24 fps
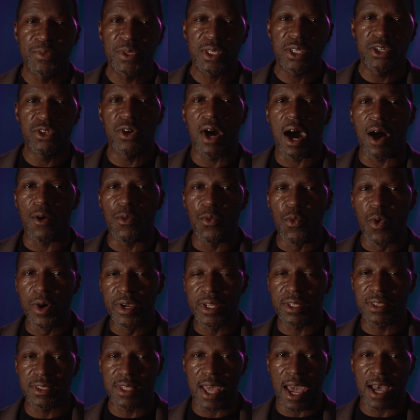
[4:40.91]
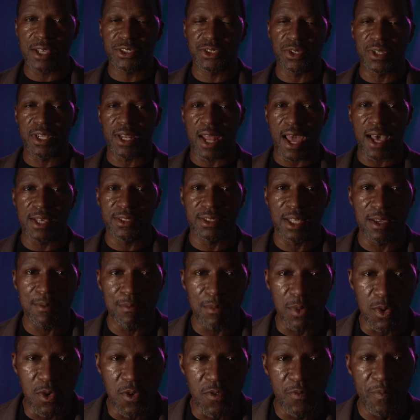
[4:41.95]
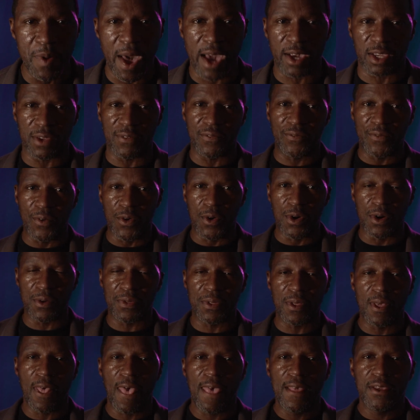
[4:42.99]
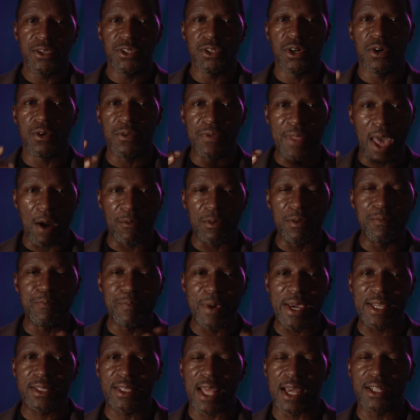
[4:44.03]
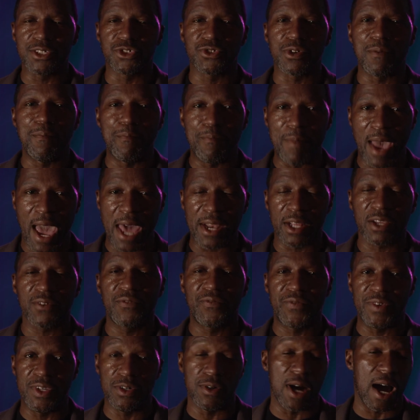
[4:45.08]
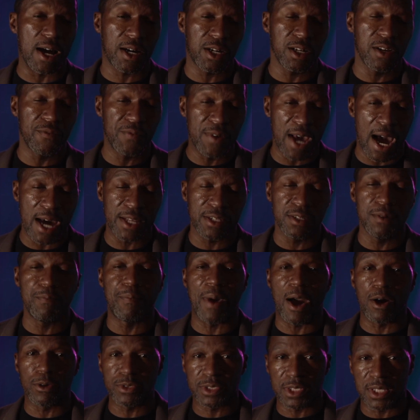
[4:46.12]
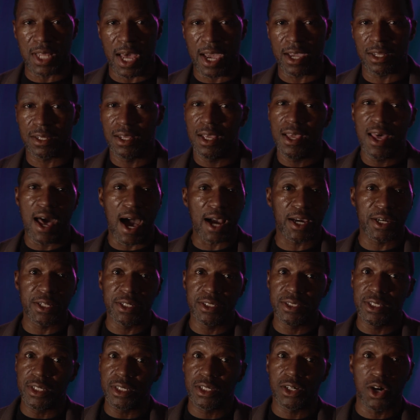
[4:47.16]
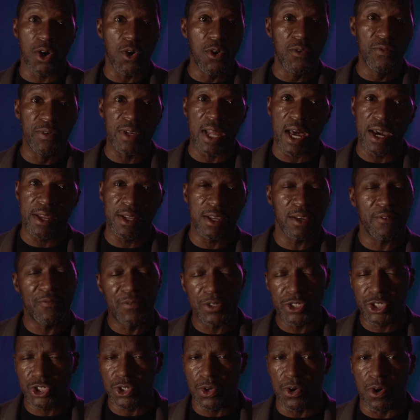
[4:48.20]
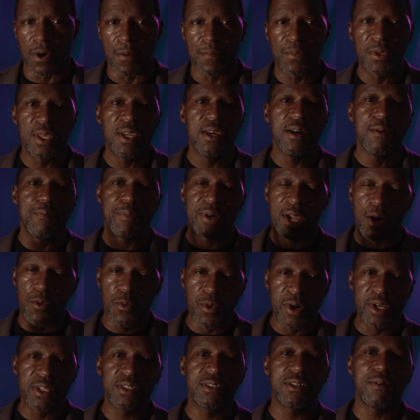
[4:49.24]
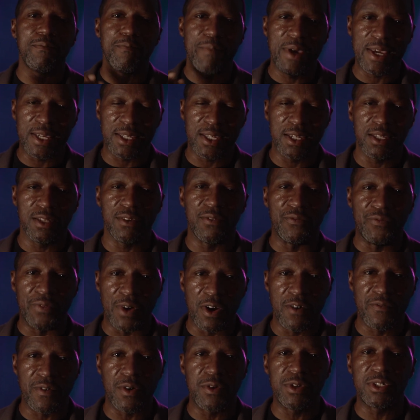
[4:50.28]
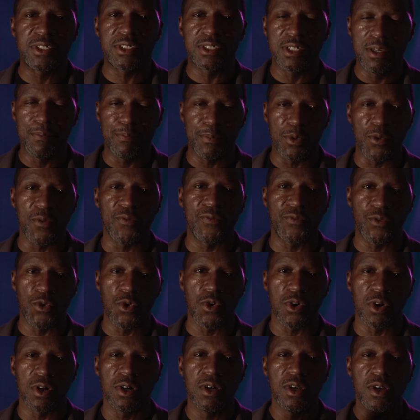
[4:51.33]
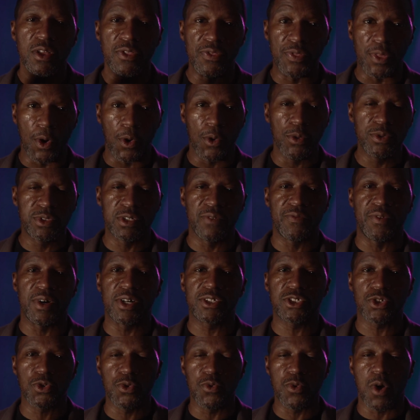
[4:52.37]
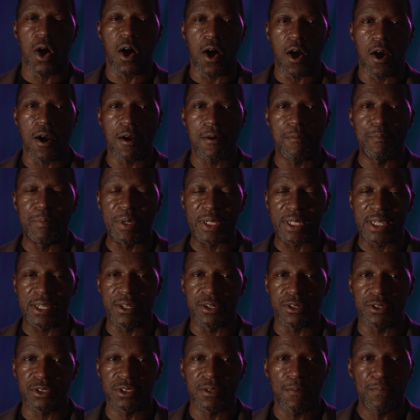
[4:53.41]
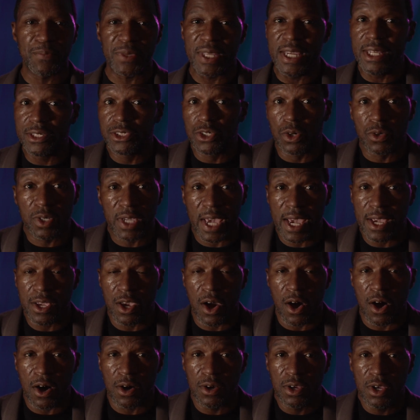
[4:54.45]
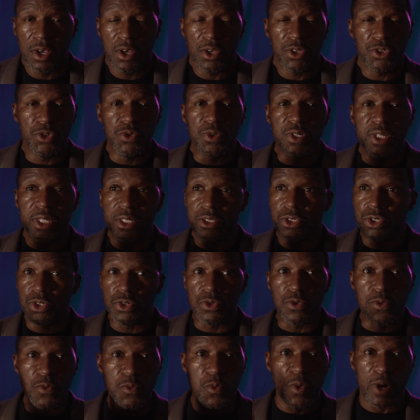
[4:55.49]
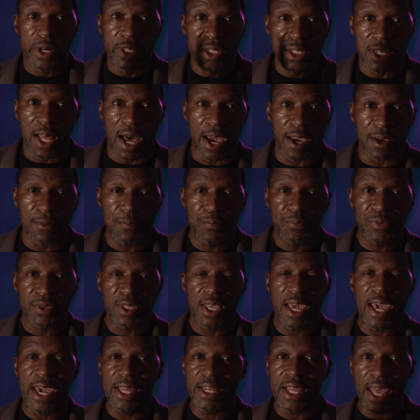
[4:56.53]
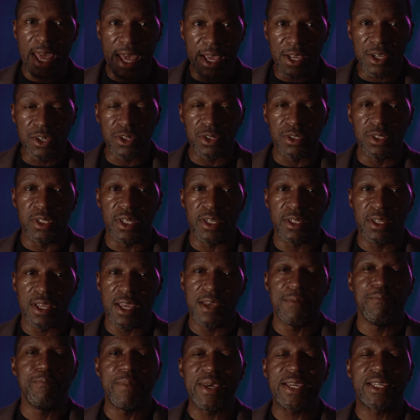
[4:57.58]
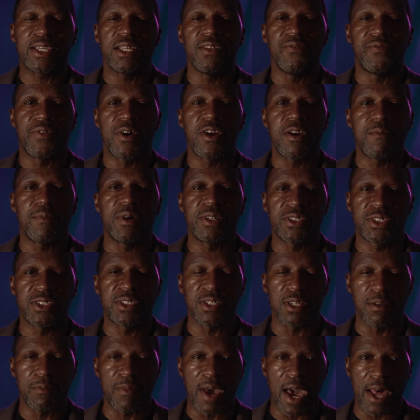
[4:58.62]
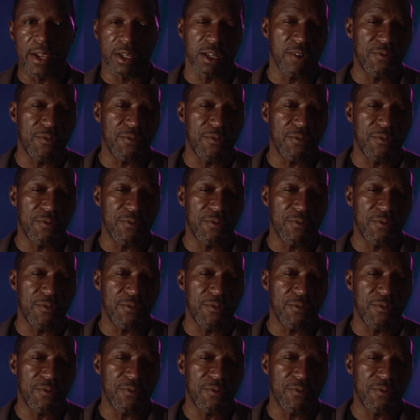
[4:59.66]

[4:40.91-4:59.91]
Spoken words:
I wanted that so that as they move back and forth, that would make that dramatic feel. I could have gotten bounce light. I could have did cove lighting for sure, but I wanted to make it very, very simple for those of us who are beginners. It's okay, y'all. You can do one light and angle it and make it very much cinematic.